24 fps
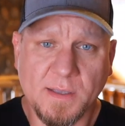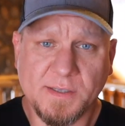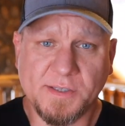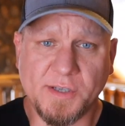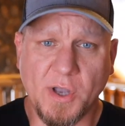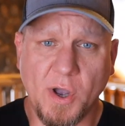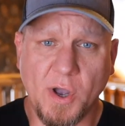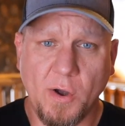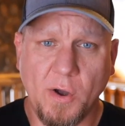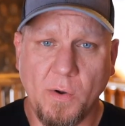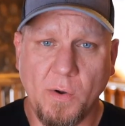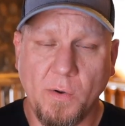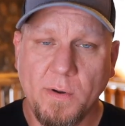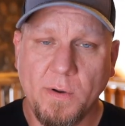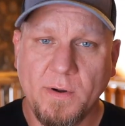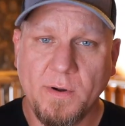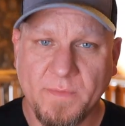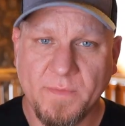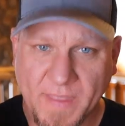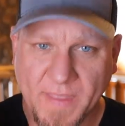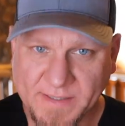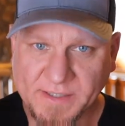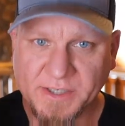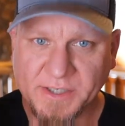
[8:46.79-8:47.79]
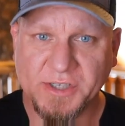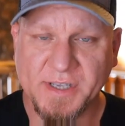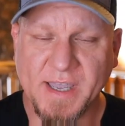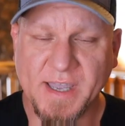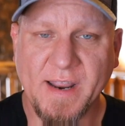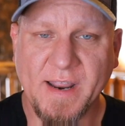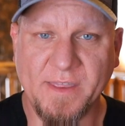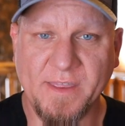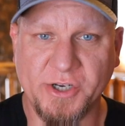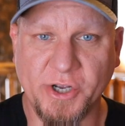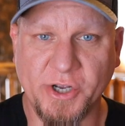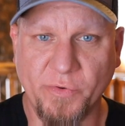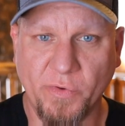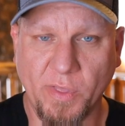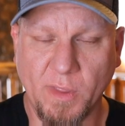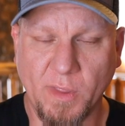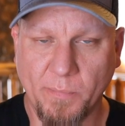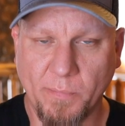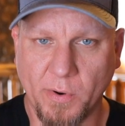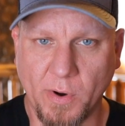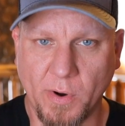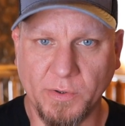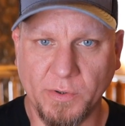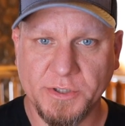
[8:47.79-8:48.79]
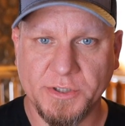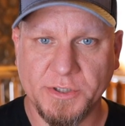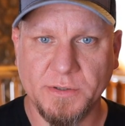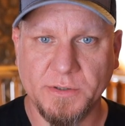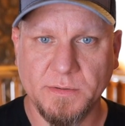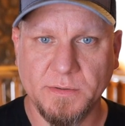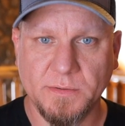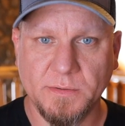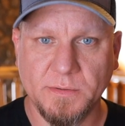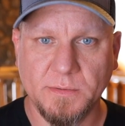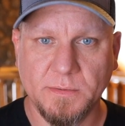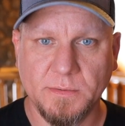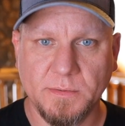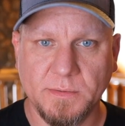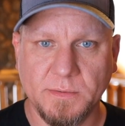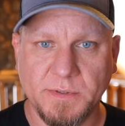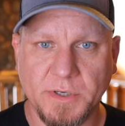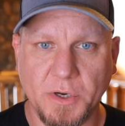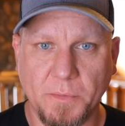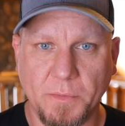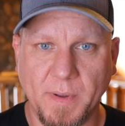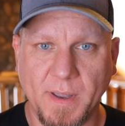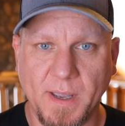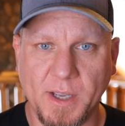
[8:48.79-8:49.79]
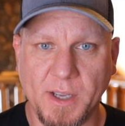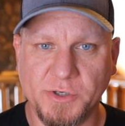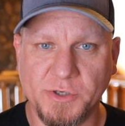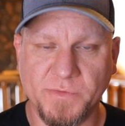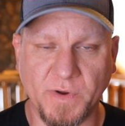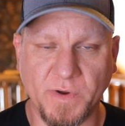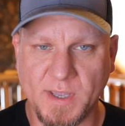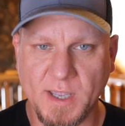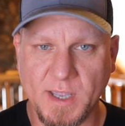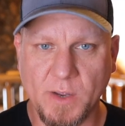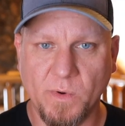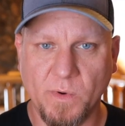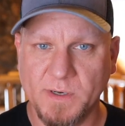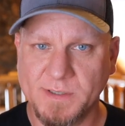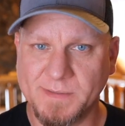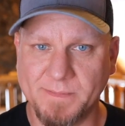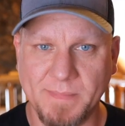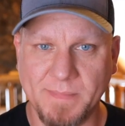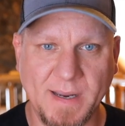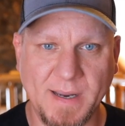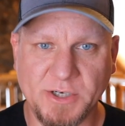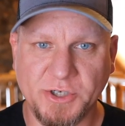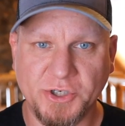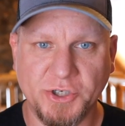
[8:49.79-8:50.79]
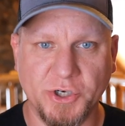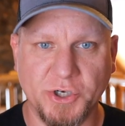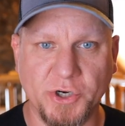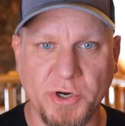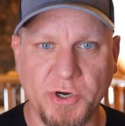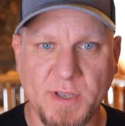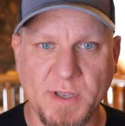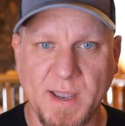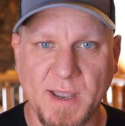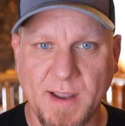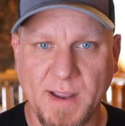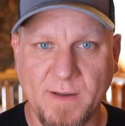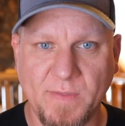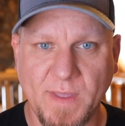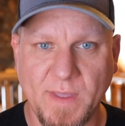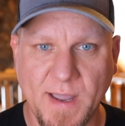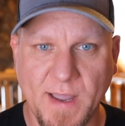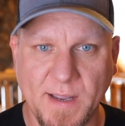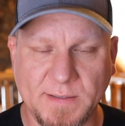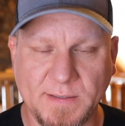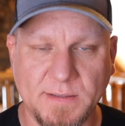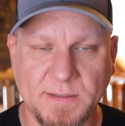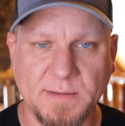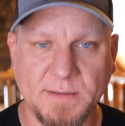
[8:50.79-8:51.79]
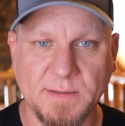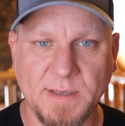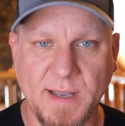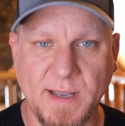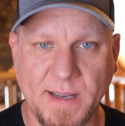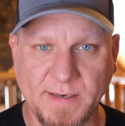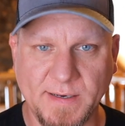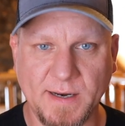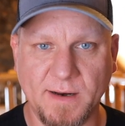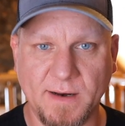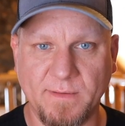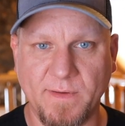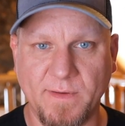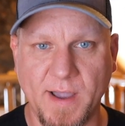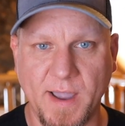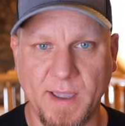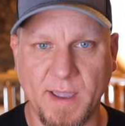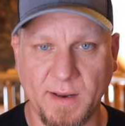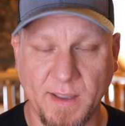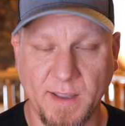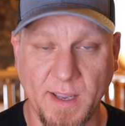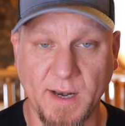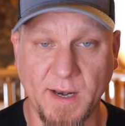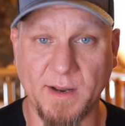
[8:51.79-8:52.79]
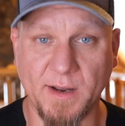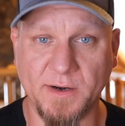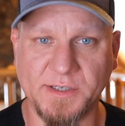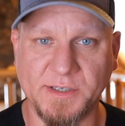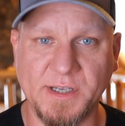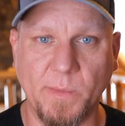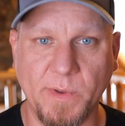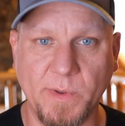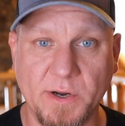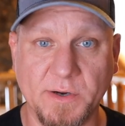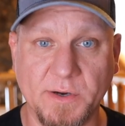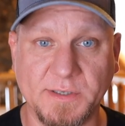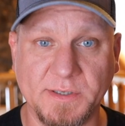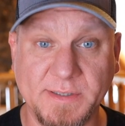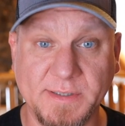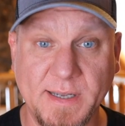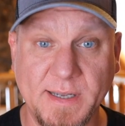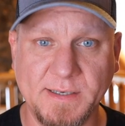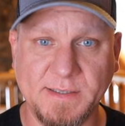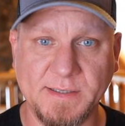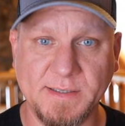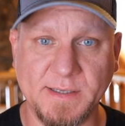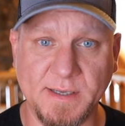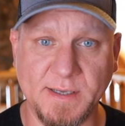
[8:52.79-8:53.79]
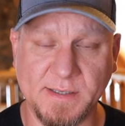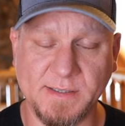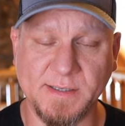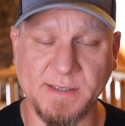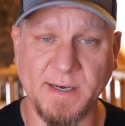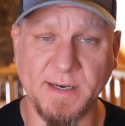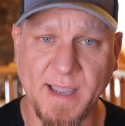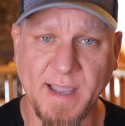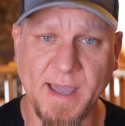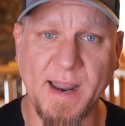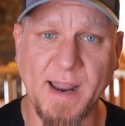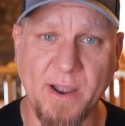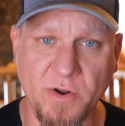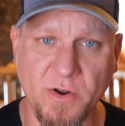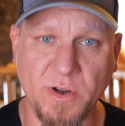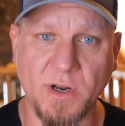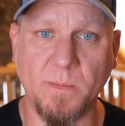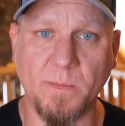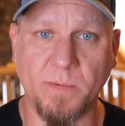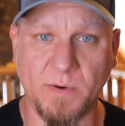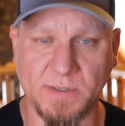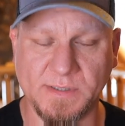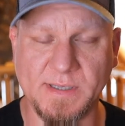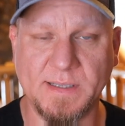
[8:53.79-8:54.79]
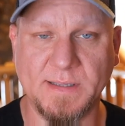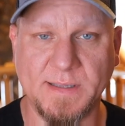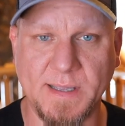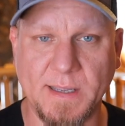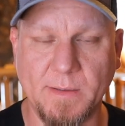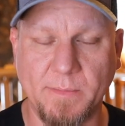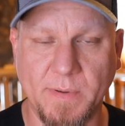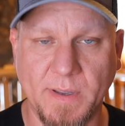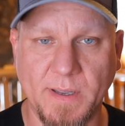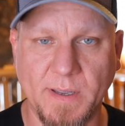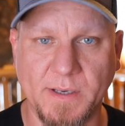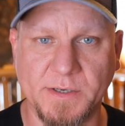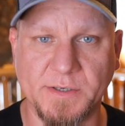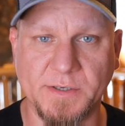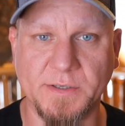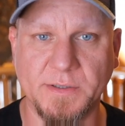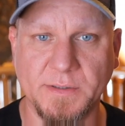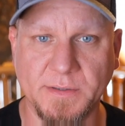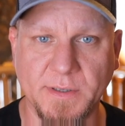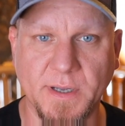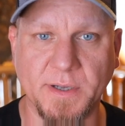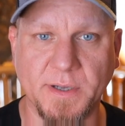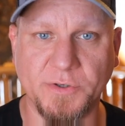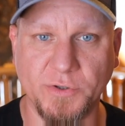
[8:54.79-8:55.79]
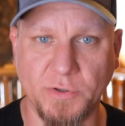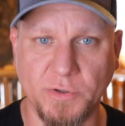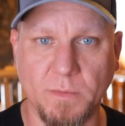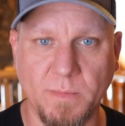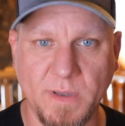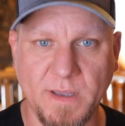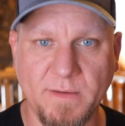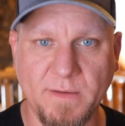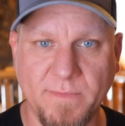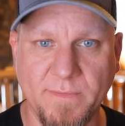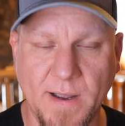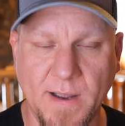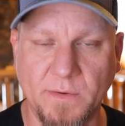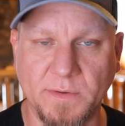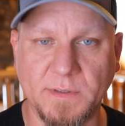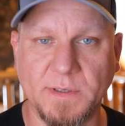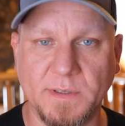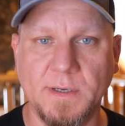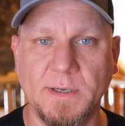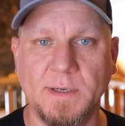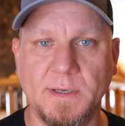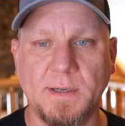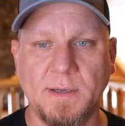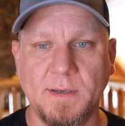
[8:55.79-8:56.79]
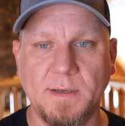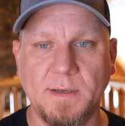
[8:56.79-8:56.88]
So that's just kind of the general approach to your page for keywords. Make sure you have that identified and understand what your intent is and kind of how you're going to present that page to be found.